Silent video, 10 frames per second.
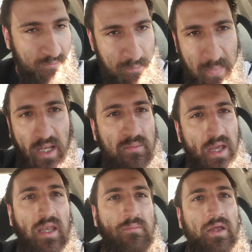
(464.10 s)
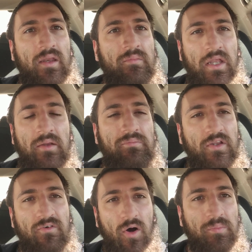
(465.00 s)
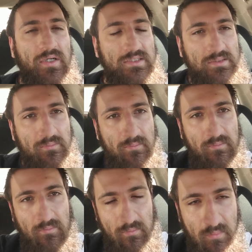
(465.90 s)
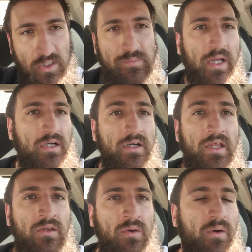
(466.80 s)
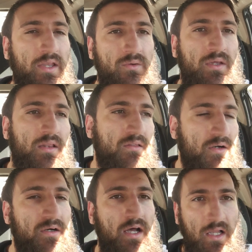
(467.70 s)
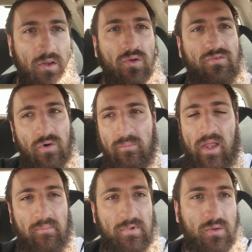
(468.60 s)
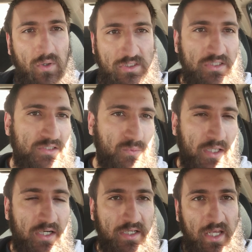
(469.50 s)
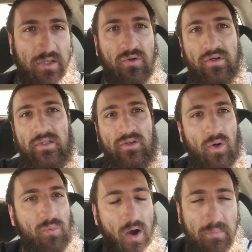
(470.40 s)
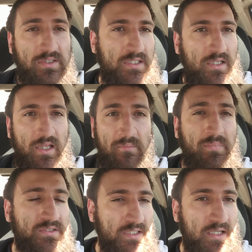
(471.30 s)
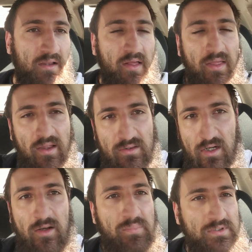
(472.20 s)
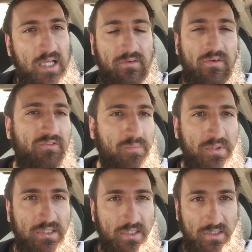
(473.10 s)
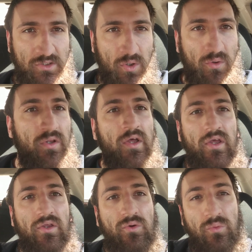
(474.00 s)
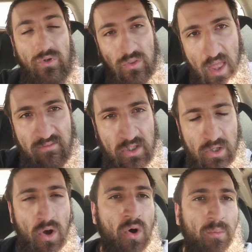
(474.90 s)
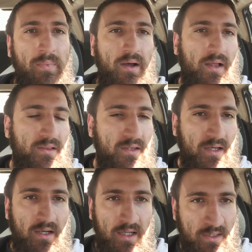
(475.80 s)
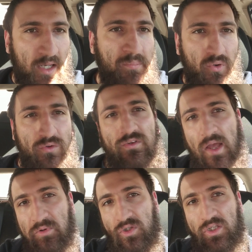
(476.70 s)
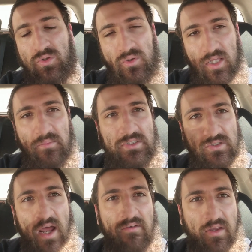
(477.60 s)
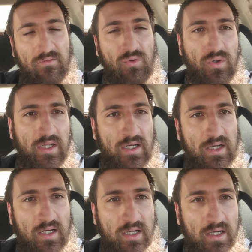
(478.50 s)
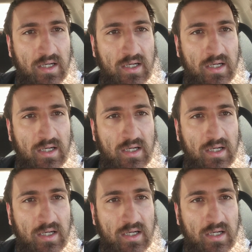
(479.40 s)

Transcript: many developers much better than you, and you can learn a lot from them. The question is whether, again, you're in the top 1%, 10%, 30%, 50%, and so on. You would never know, but at any point of time, you need to keep striving for the